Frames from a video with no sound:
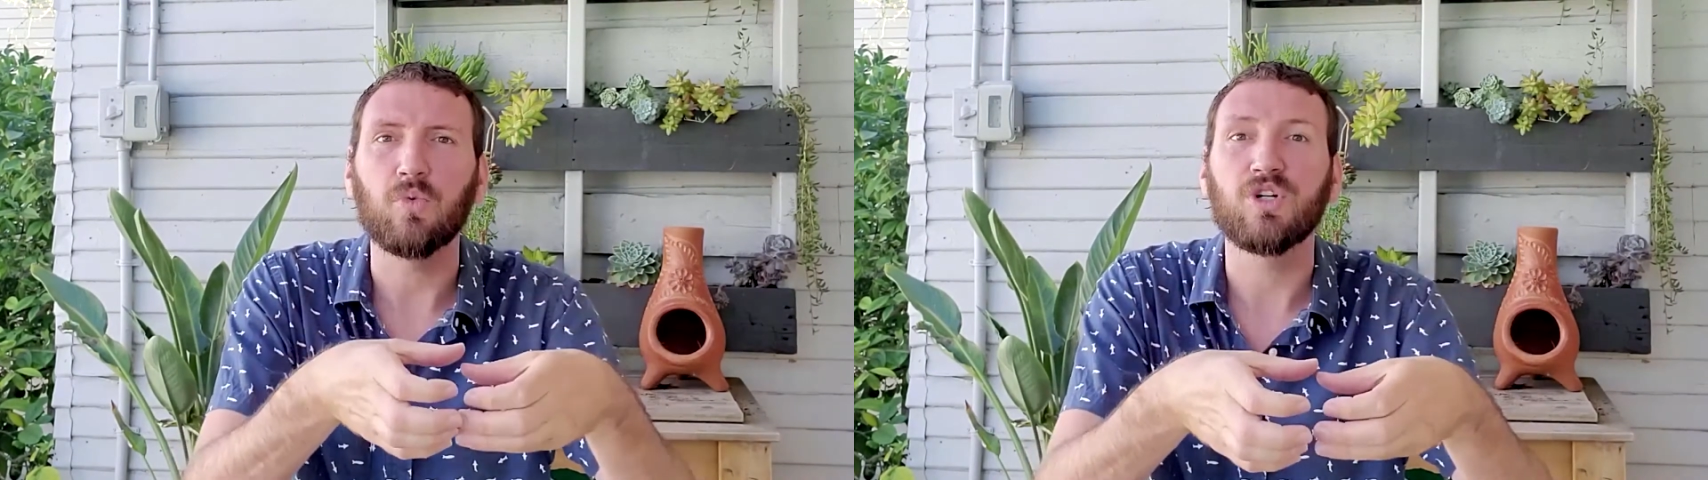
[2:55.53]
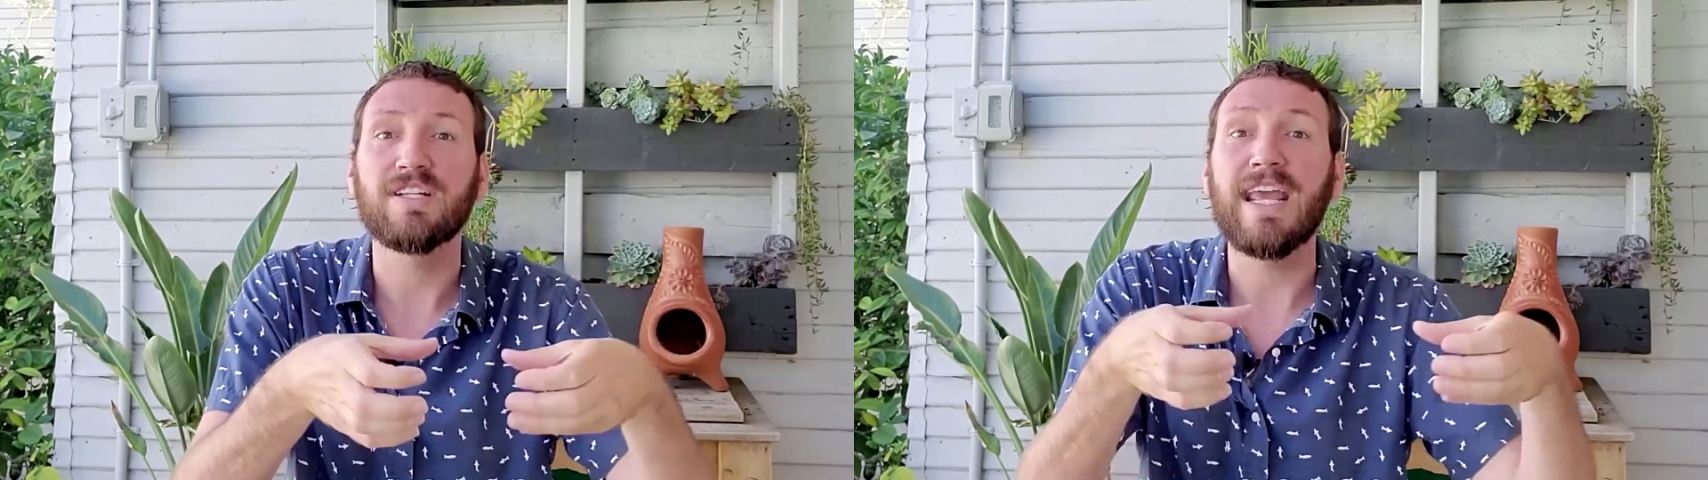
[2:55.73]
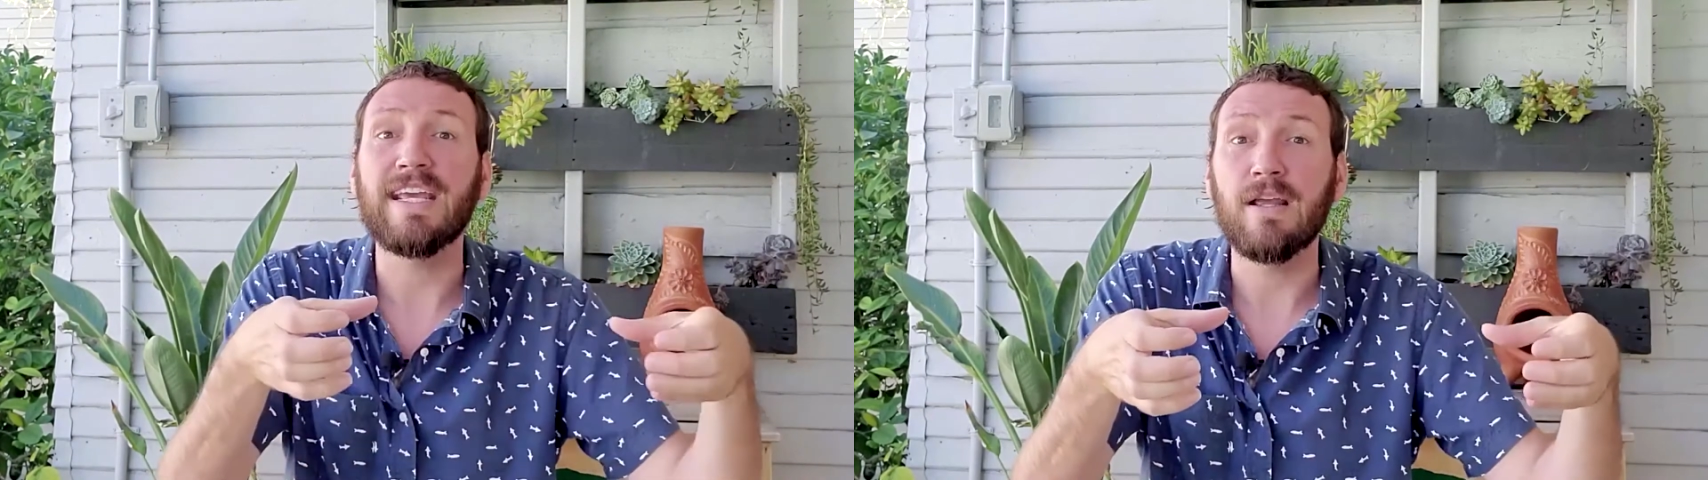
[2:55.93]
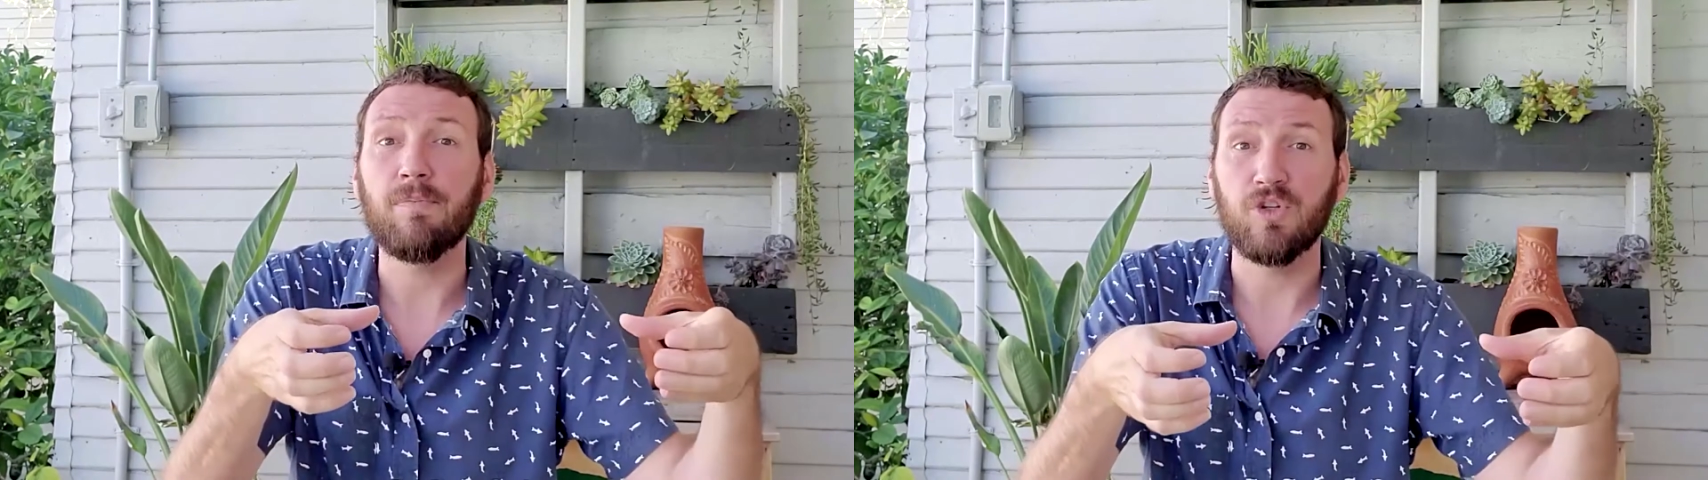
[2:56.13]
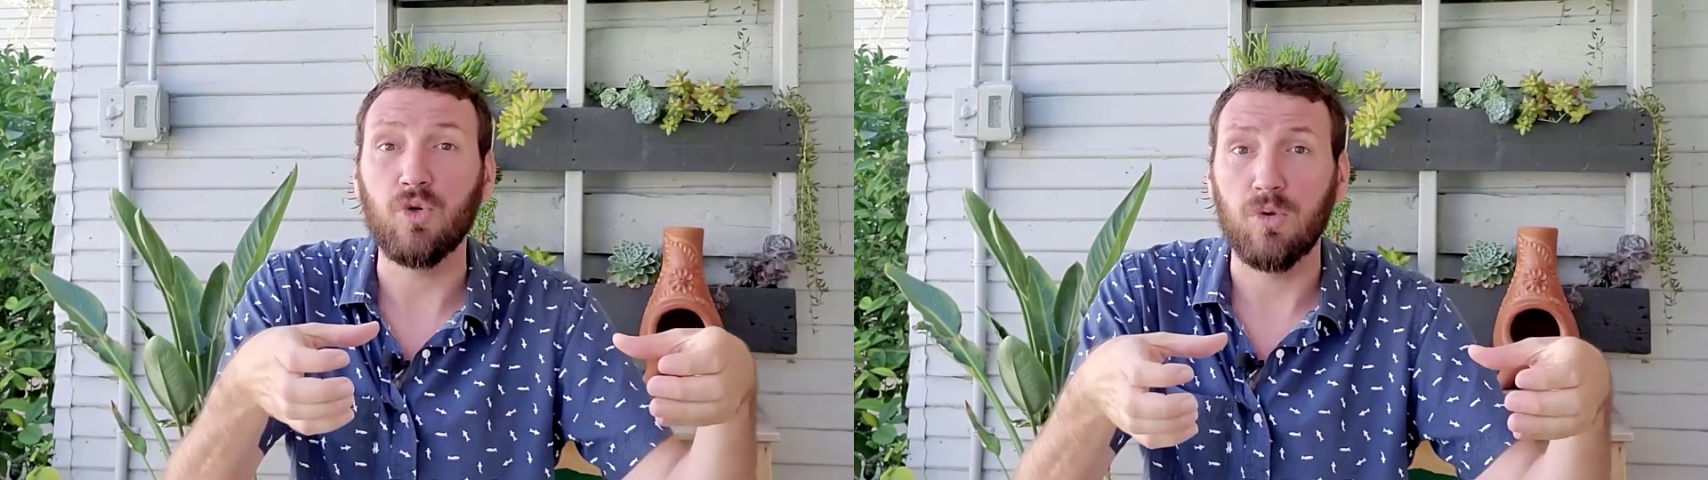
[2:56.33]
were taking
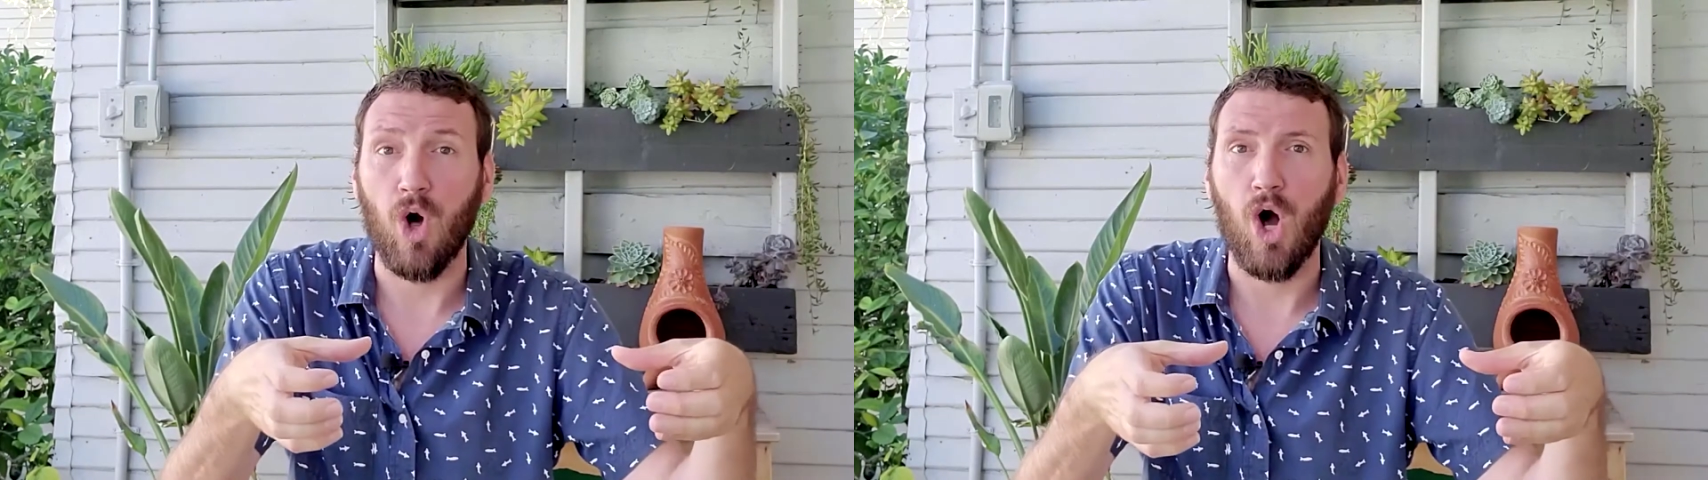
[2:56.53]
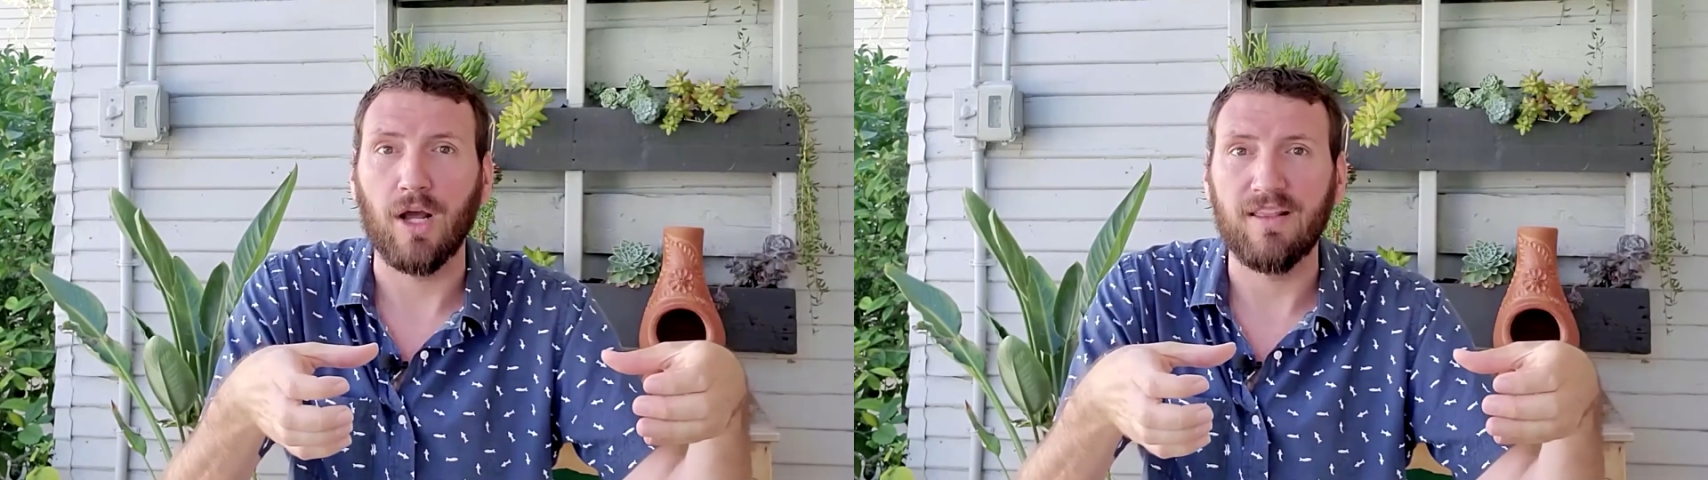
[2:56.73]
too long,